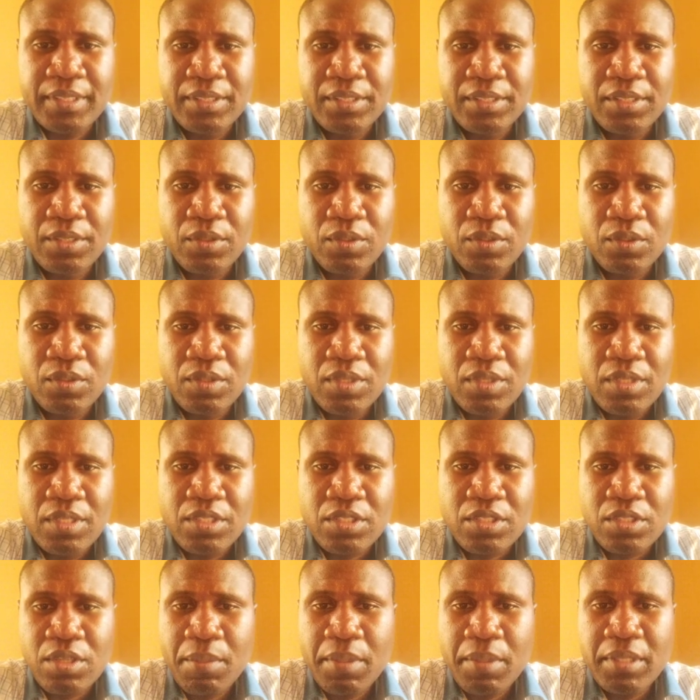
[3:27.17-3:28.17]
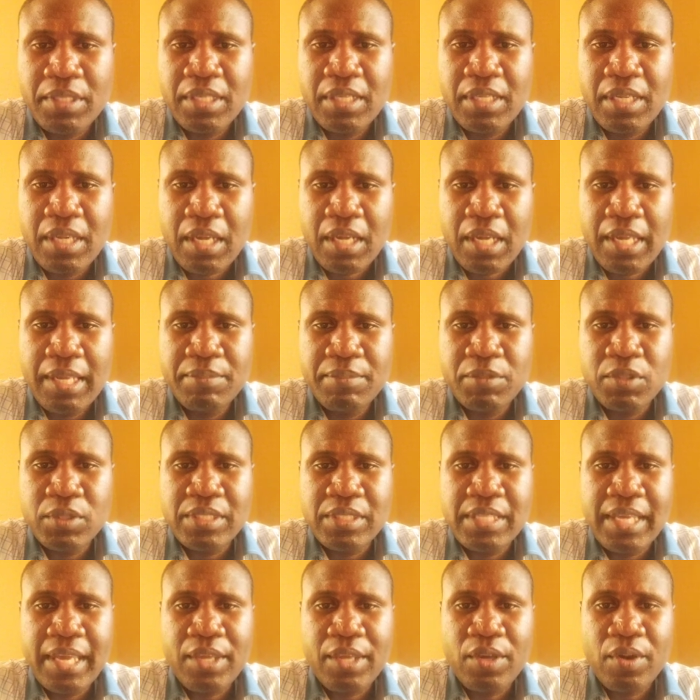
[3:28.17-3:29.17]
You know, somebody came to
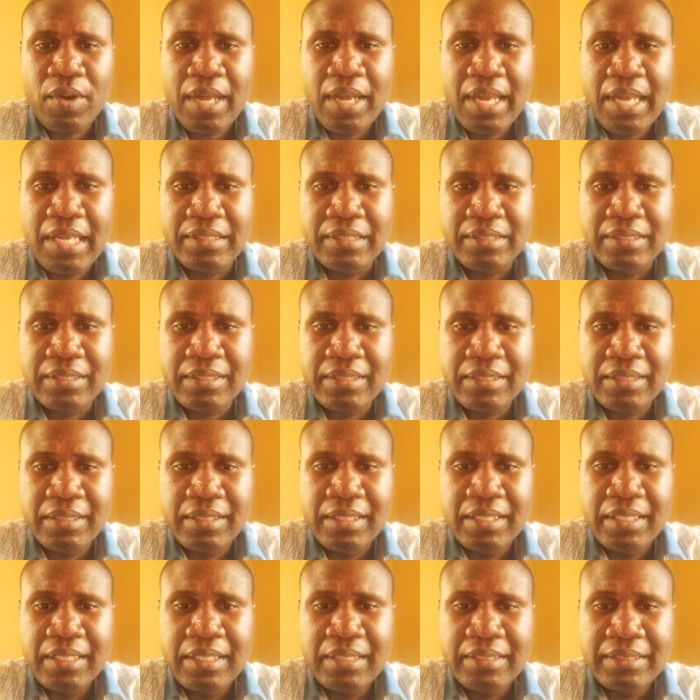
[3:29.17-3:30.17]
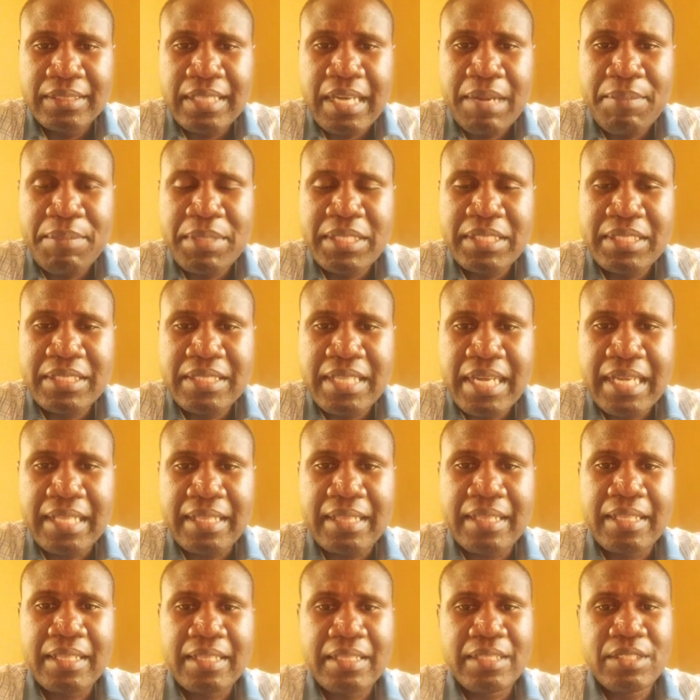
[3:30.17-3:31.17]
take your hands. That means
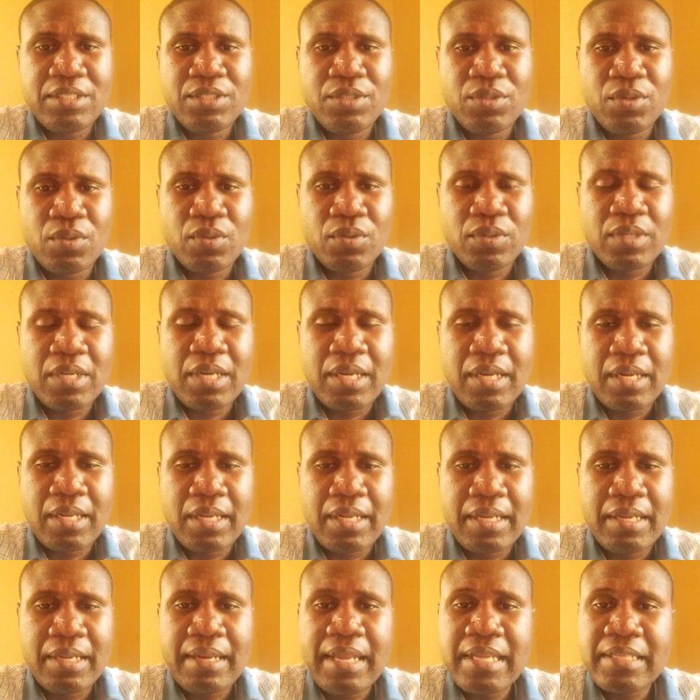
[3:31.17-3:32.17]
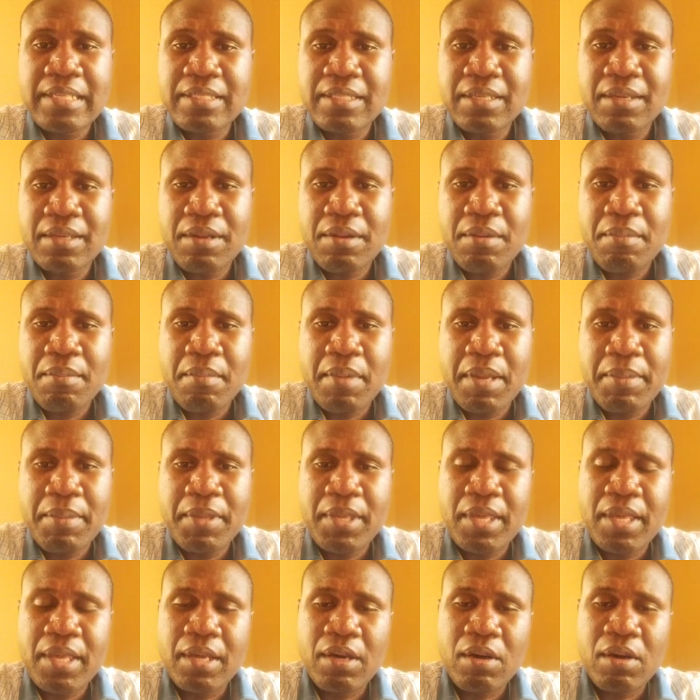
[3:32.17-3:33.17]
that, you know, let's say
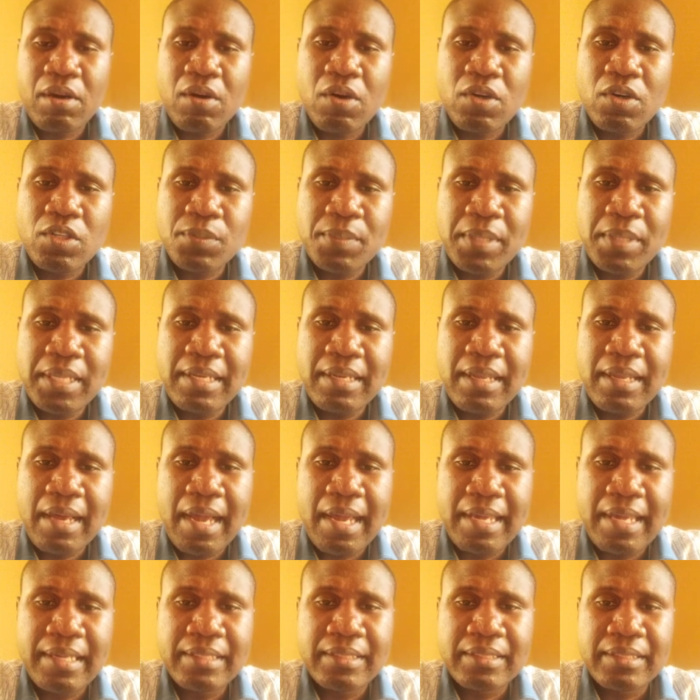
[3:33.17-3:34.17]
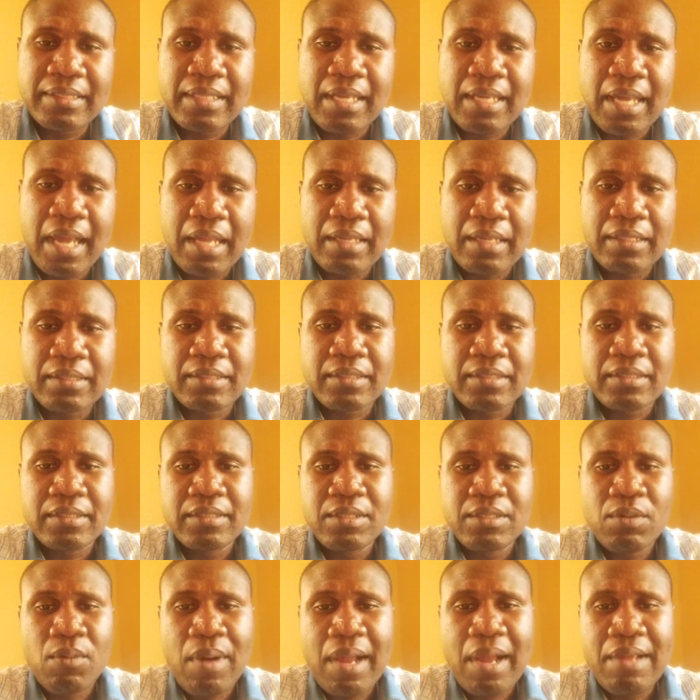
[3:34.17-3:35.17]
maybe a husband died and
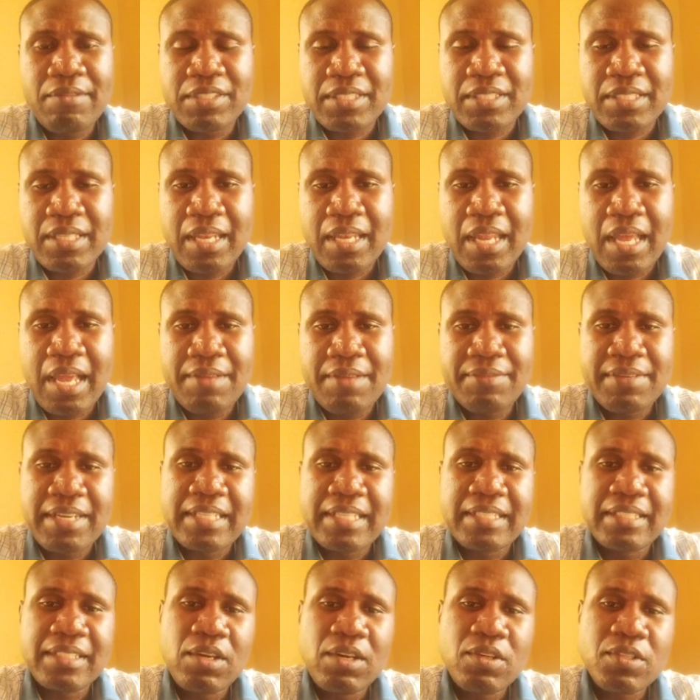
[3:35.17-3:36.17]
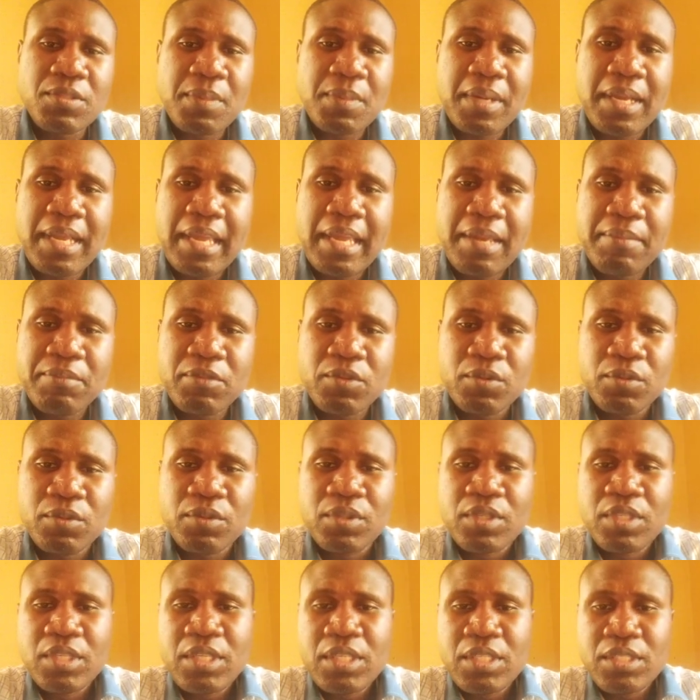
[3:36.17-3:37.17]
the wife is alive, and the husband came
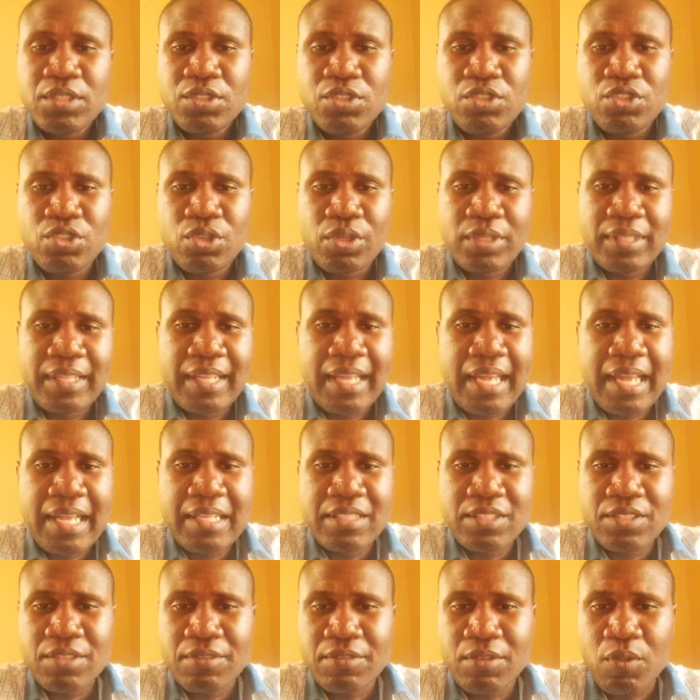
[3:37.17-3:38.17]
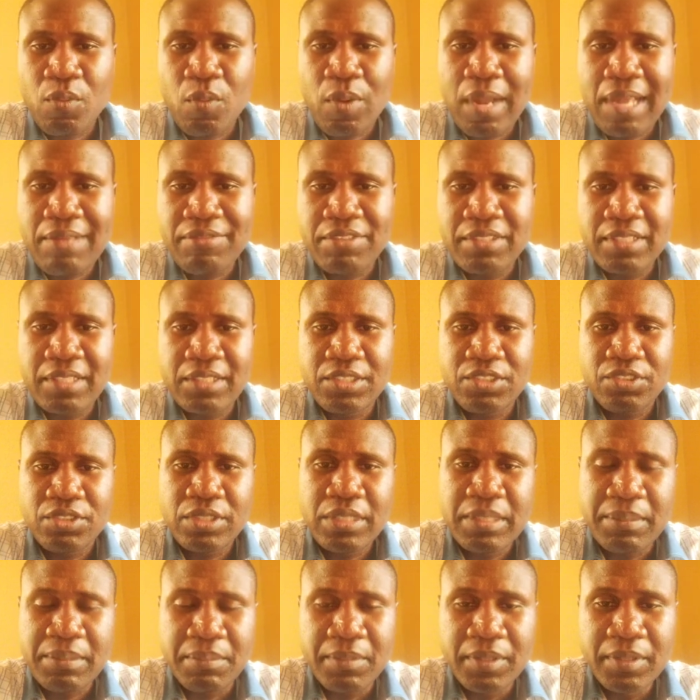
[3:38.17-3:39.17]
to draw the hands of the wife in a
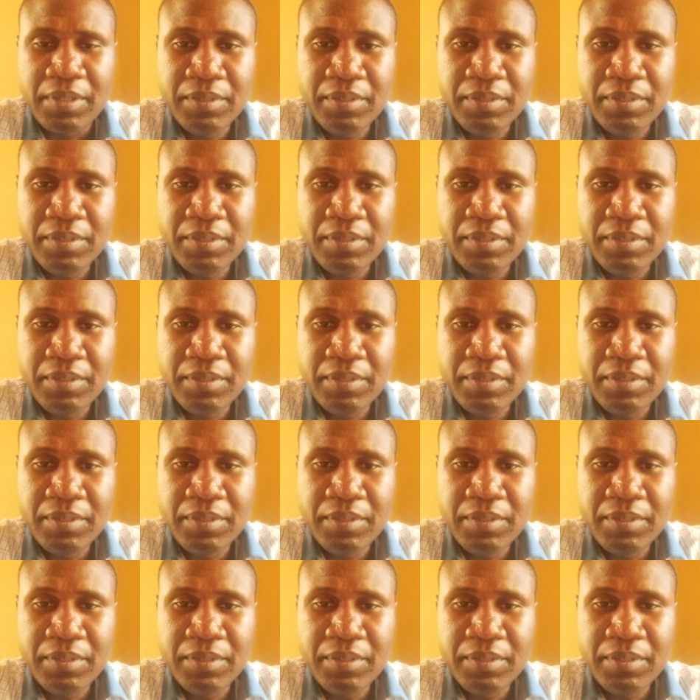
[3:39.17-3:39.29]
dream.